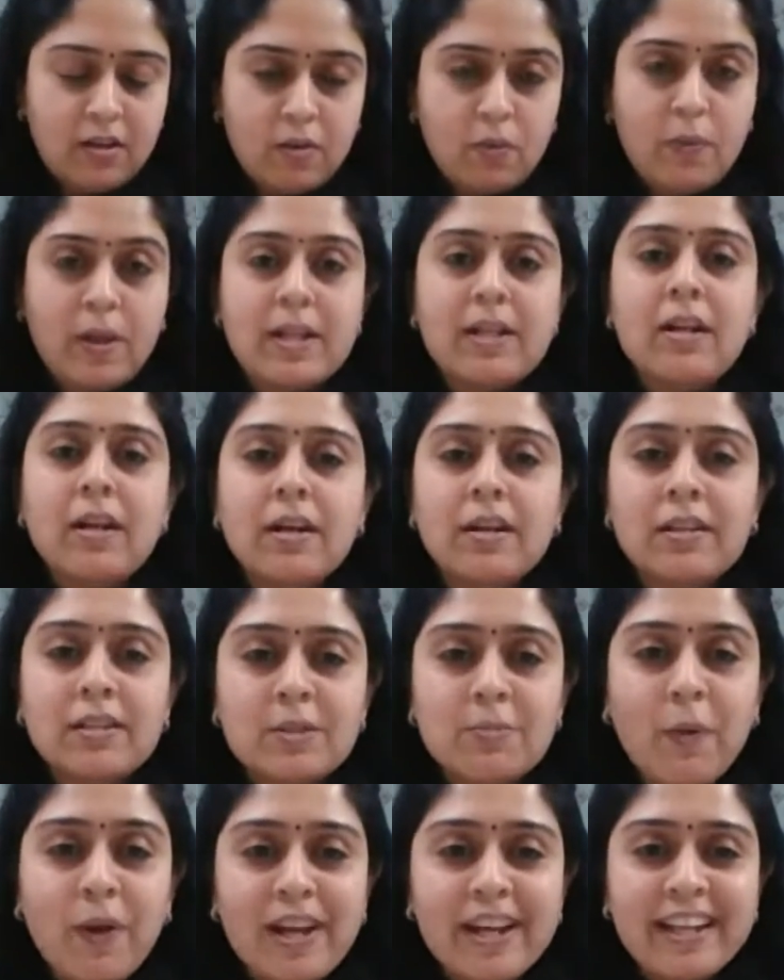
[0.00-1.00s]
Well,
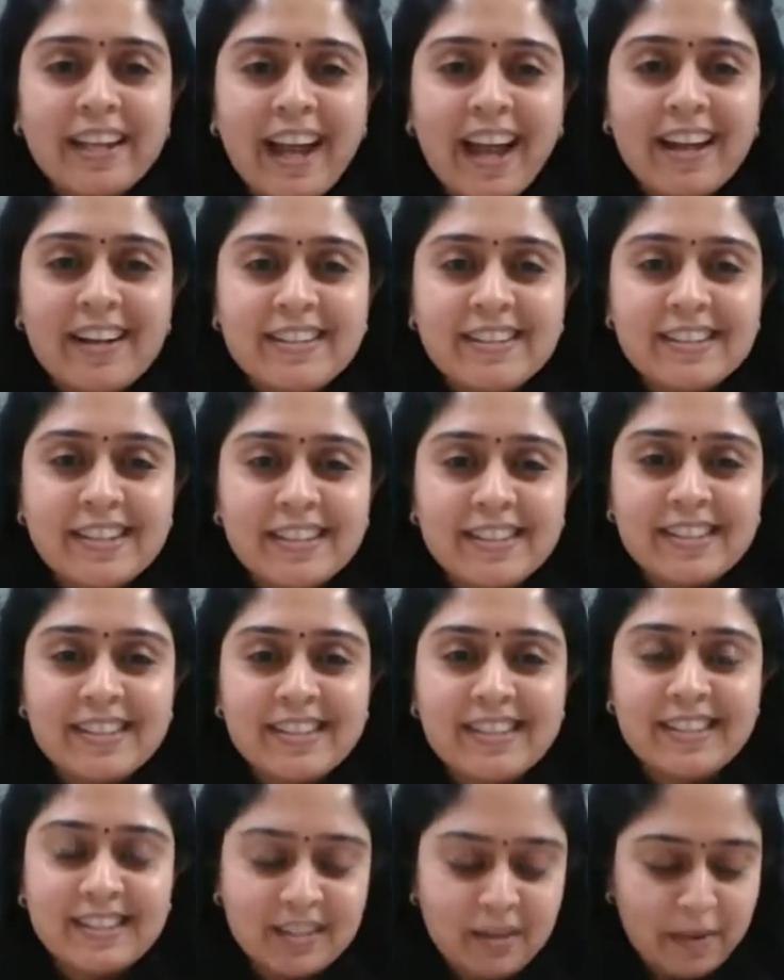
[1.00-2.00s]
spoiling hands
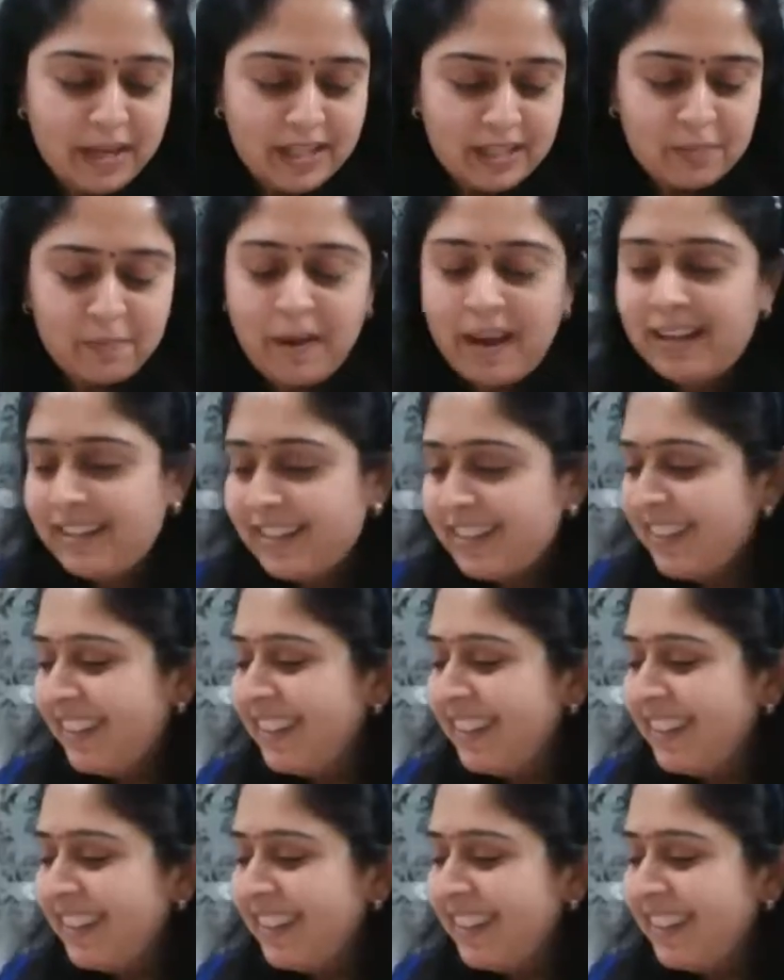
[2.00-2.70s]
is the best part.